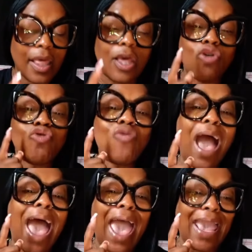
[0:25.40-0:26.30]
They
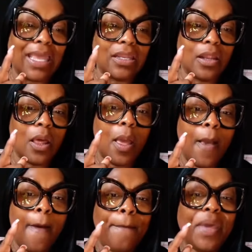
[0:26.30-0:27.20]
cried
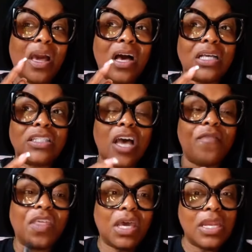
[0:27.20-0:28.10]
because
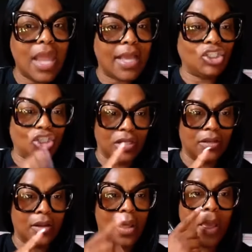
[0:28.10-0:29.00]
of the connection
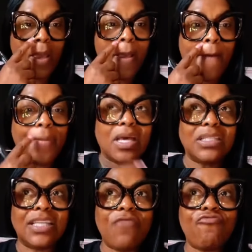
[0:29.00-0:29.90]

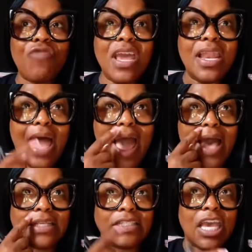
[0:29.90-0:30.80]
because they
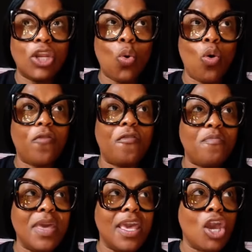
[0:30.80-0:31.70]
realize in order for
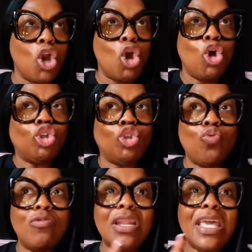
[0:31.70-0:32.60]
me to
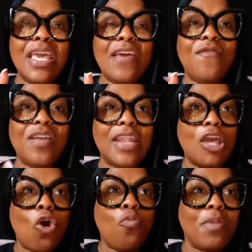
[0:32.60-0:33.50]
leave
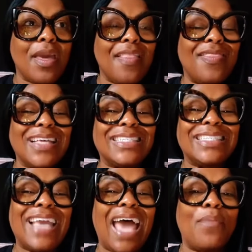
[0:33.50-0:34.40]
Naomi, there's
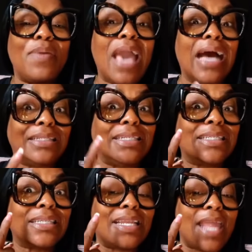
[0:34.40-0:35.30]
got to be a
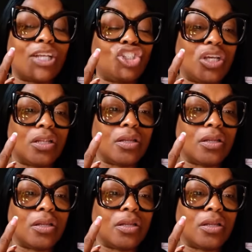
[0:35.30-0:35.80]
disconnection.